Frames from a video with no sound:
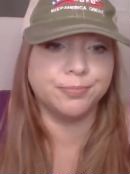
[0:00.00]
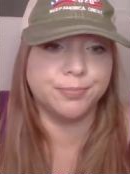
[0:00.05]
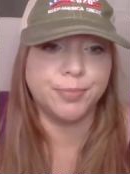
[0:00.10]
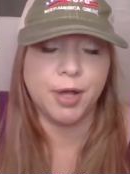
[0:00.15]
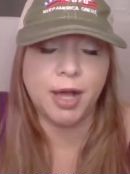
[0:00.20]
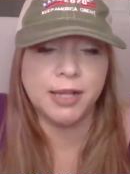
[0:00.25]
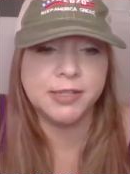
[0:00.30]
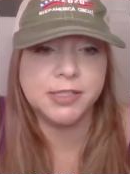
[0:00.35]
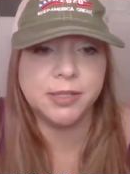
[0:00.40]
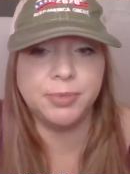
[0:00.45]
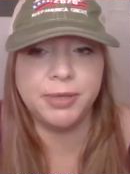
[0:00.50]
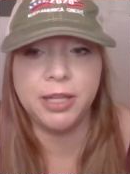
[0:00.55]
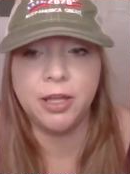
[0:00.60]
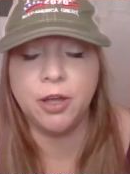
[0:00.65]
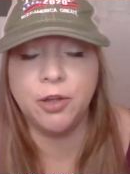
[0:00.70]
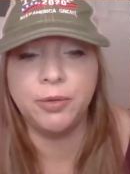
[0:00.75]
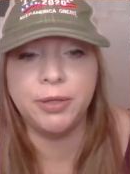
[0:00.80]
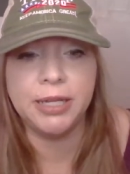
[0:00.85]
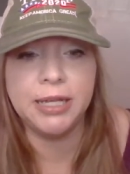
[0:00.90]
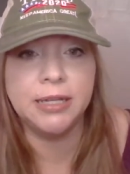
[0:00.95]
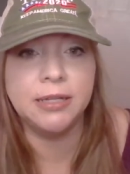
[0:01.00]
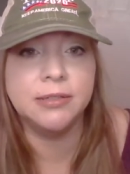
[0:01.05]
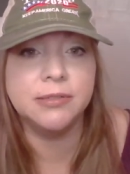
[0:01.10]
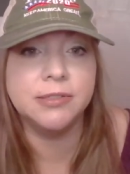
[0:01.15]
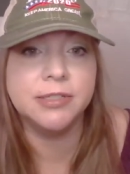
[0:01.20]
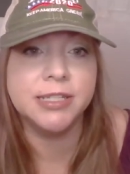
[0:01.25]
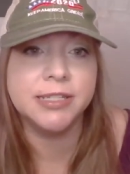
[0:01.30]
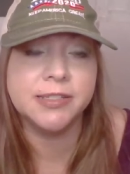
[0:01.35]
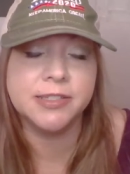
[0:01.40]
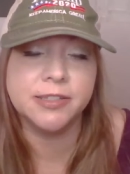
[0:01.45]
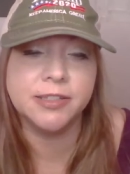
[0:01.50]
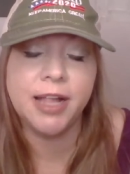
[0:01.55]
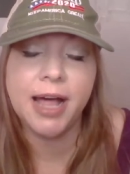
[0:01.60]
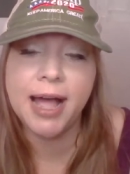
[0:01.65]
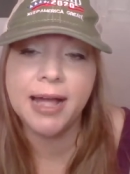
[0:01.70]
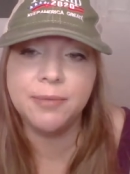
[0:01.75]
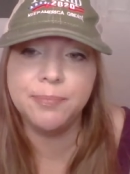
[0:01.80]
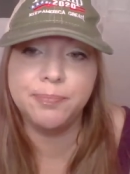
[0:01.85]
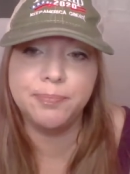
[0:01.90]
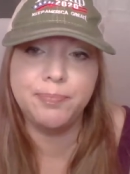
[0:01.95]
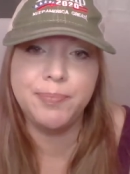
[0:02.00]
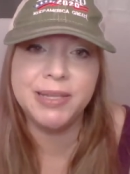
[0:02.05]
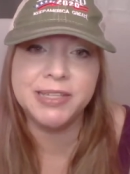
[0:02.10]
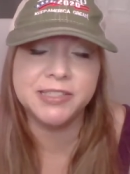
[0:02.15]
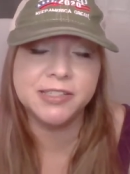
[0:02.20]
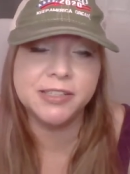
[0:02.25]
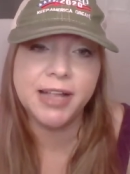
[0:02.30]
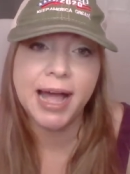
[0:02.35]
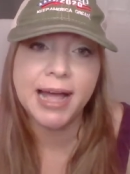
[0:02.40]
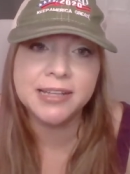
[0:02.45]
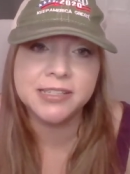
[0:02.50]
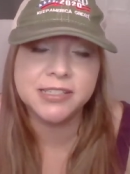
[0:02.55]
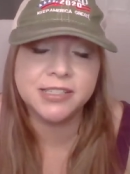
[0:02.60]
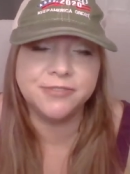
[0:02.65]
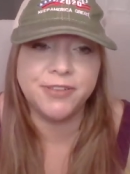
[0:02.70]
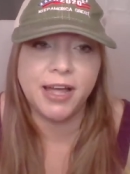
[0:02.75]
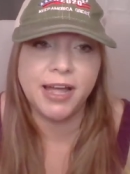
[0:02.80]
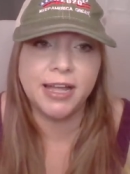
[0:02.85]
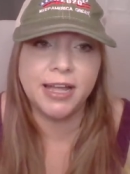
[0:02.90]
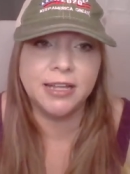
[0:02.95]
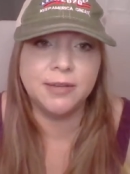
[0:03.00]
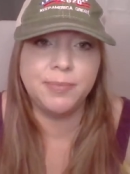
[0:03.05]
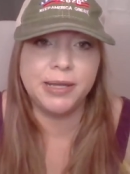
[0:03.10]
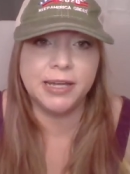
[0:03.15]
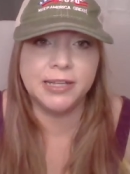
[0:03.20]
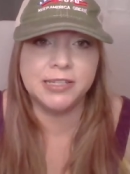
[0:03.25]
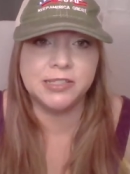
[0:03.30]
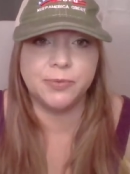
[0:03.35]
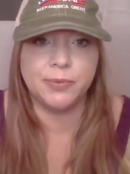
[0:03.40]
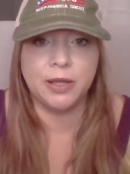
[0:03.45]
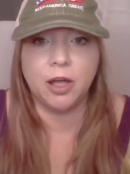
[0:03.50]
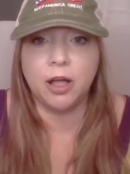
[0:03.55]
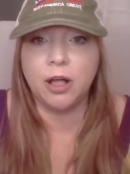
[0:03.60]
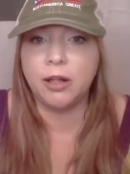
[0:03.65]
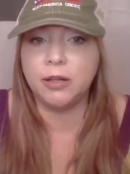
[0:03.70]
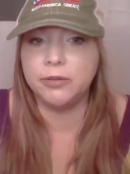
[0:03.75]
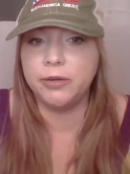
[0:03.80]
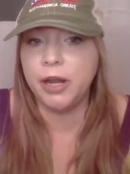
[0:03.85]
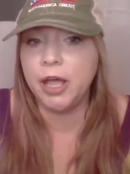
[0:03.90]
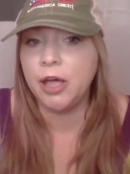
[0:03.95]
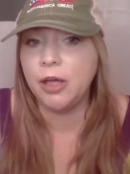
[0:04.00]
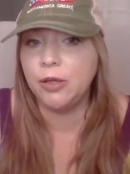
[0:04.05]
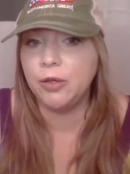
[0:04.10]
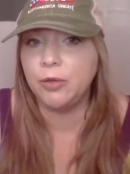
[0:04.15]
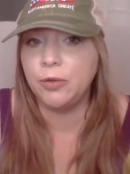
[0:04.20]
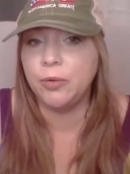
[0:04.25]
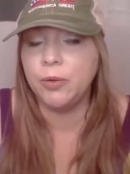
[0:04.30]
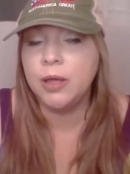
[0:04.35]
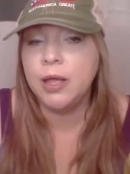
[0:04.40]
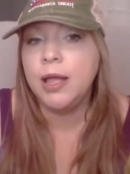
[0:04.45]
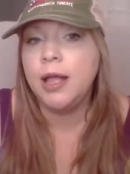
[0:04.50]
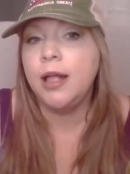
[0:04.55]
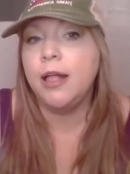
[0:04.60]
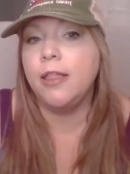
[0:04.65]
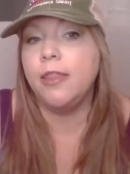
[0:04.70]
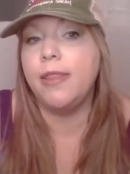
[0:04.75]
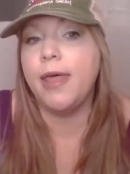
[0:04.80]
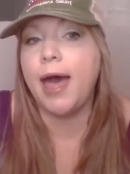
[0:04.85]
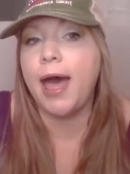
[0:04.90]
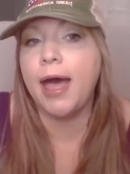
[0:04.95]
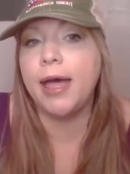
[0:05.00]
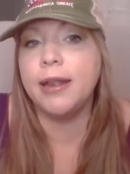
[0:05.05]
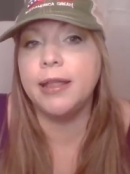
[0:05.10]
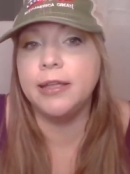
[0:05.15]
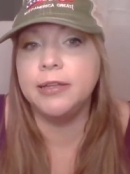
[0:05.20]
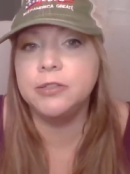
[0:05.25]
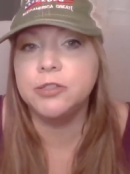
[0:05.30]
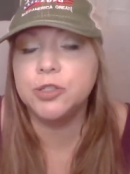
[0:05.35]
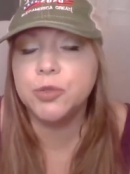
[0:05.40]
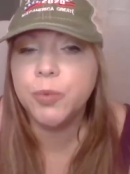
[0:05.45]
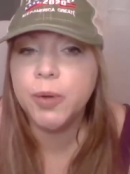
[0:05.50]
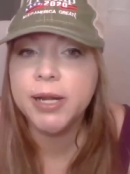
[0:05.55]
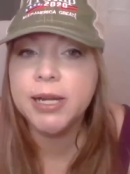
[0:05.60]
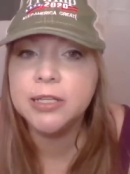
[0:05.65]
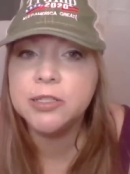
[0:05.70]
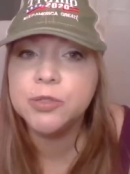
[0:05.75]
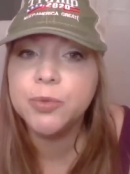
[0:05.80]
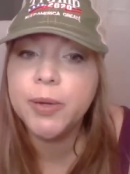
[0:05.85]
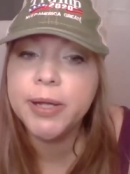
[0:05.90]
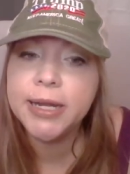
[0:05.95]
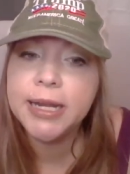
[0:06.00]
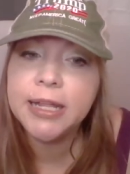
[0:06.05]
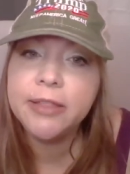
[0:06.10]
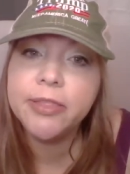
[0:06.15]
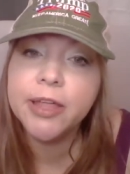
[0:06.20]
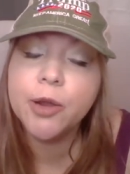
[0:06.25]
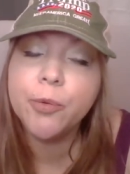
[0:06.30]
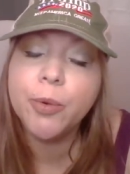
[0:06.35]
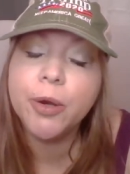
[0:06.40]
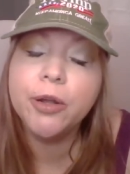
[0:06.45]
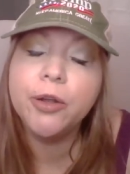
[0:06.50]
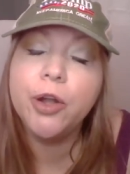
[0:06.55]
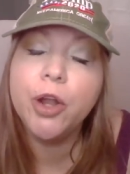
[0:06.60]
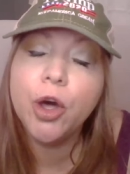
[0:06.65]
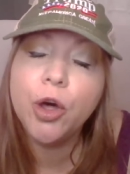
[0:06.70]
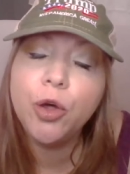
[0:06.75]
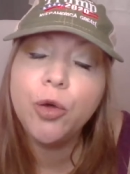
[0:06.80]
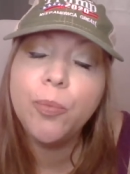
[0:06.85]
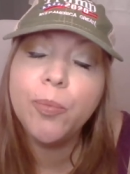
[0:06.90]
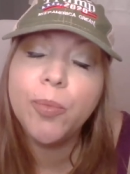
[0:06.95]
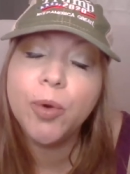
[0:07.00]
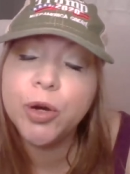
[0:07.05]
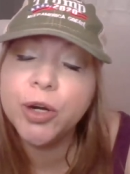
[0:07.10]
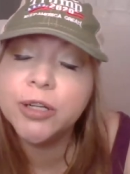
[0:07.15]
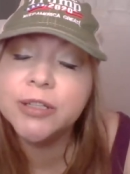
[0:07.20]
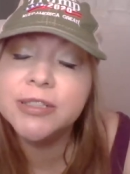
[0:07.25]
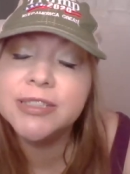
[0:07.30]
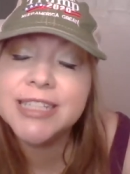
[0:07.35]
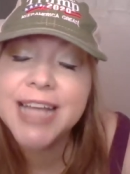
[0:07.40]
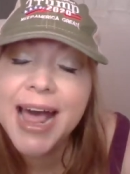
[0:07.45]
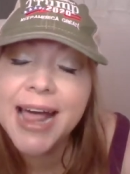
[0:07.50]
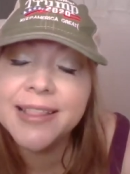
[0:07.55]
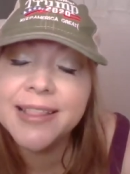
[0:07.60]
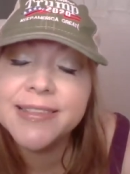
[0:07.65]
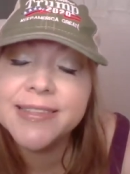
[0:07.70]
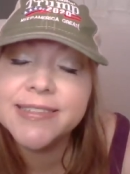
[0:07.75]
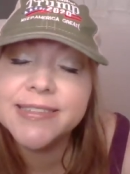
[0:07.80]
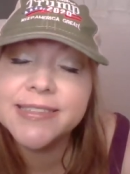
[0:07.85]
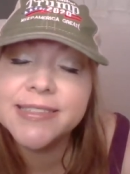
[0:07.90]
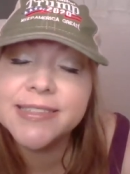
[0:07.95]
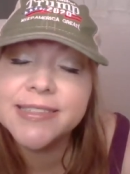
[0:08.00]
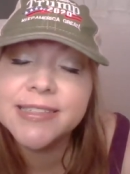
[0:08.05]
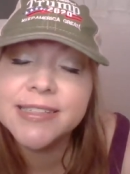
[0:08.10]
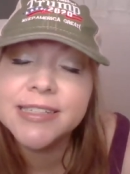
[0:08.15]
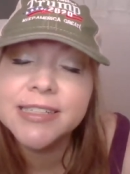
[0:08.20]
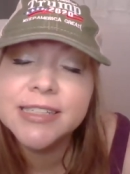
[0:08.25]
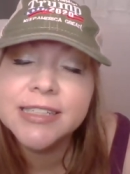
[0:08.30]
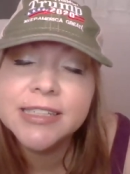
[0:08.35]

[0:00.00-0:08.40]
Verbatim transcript: possibly only discla- misclassified because we all know that in 2020 there were no more deaths